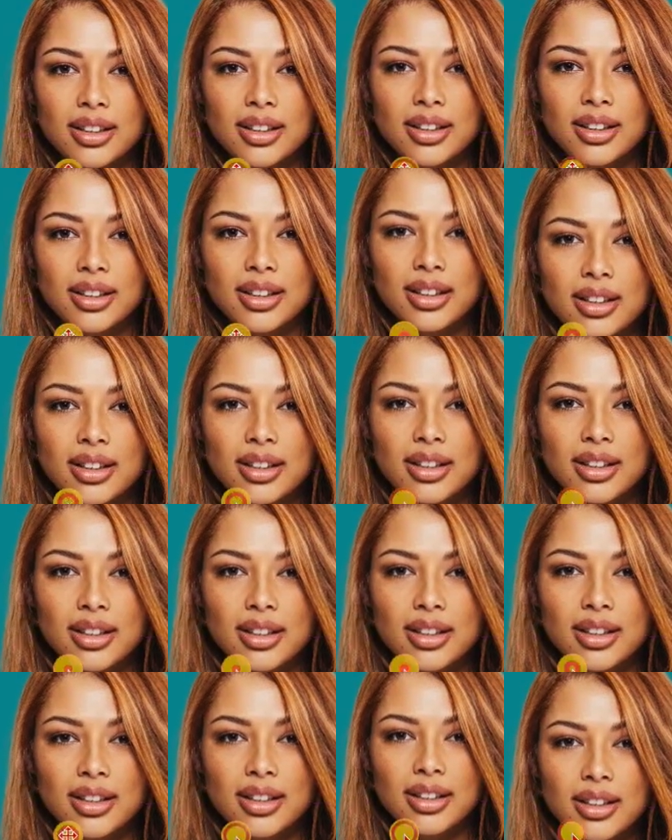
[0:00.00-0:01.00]
What we can
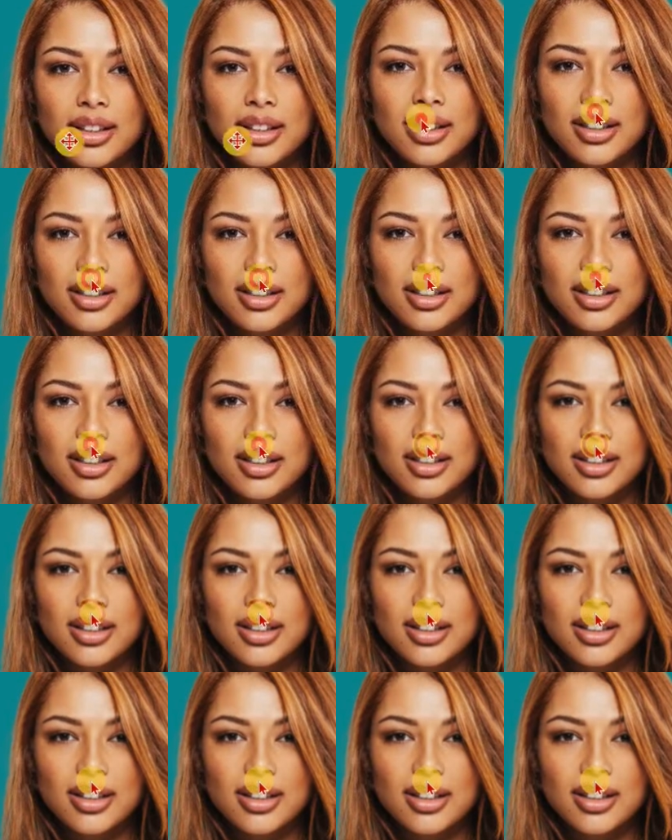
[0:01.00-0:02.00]
do here is
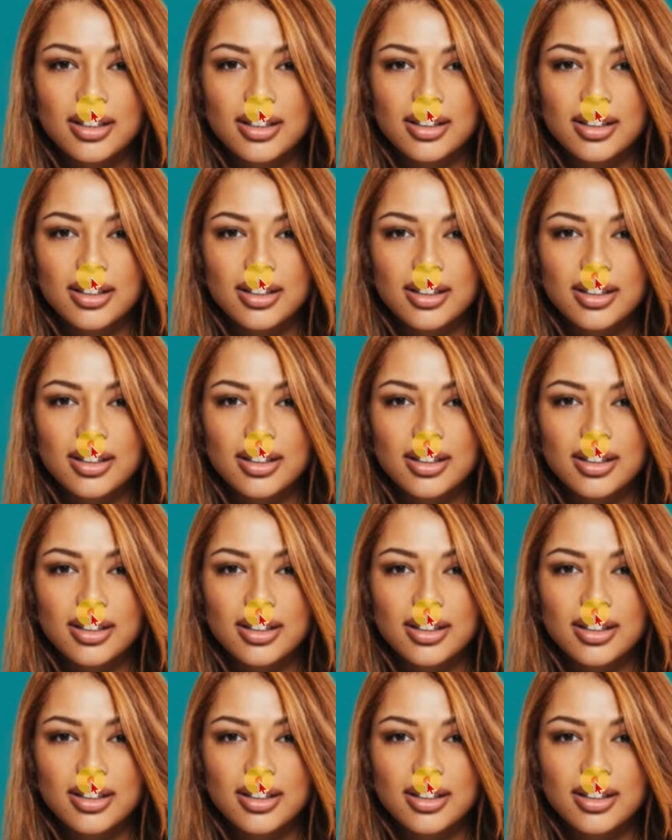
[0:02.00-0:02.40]
to